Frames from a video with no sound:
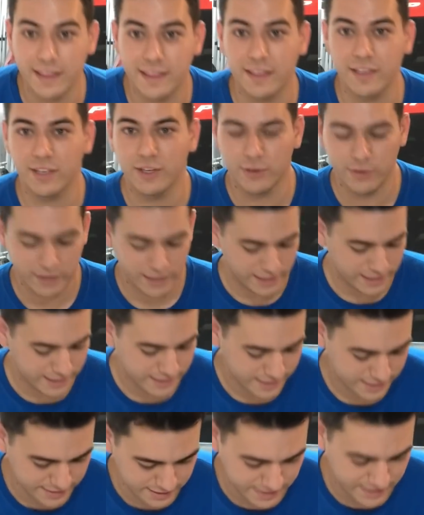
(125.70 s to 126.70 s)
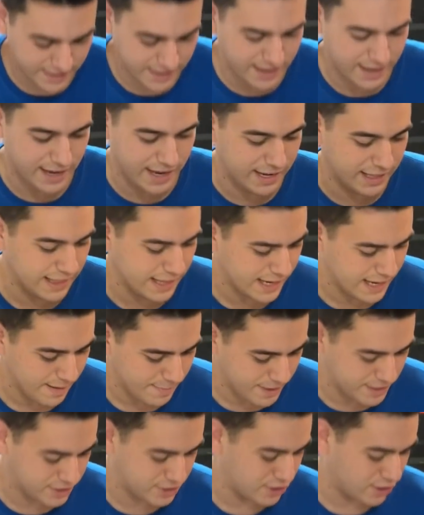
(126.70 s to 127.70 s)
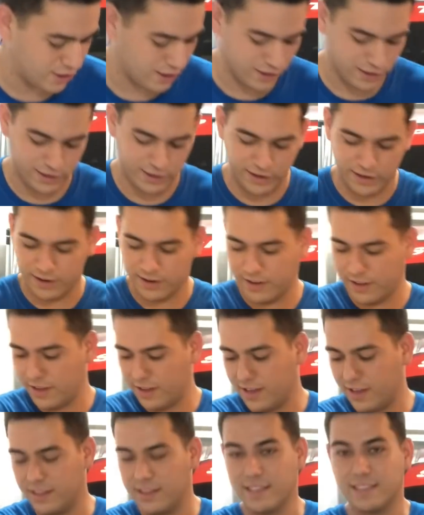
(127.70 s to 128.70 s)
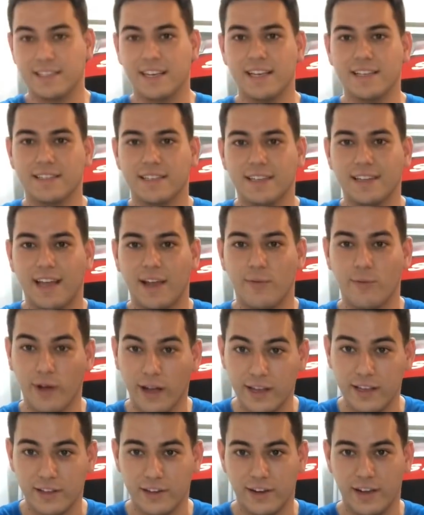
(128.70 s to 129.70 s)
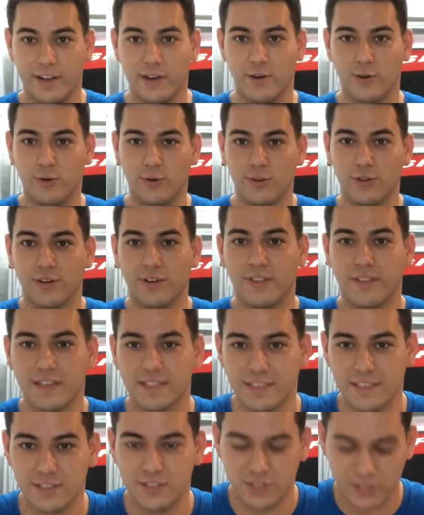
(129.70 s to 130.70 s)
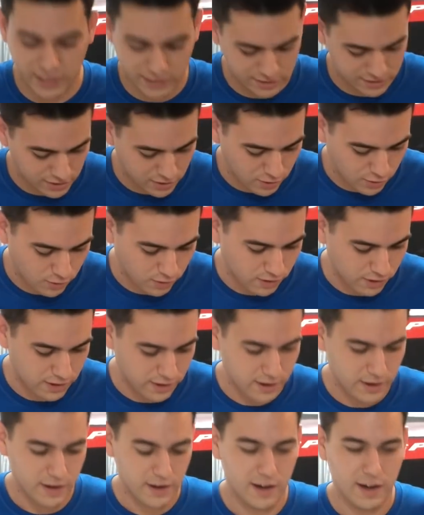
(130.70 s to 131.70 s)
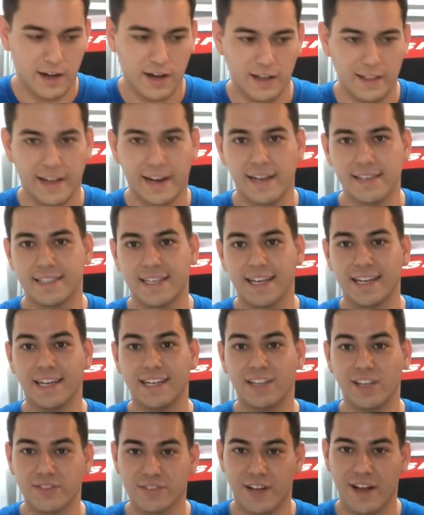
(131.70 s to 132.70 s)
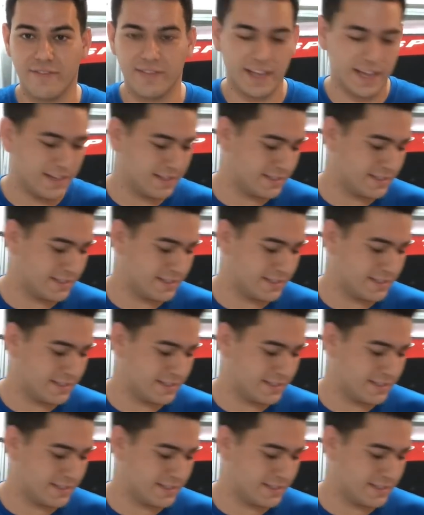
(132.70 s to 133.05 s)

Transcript: the unit. And like I mentioned earlier, this isn't a regular intercooler. This is just the core. Like I said, it doesn't have the end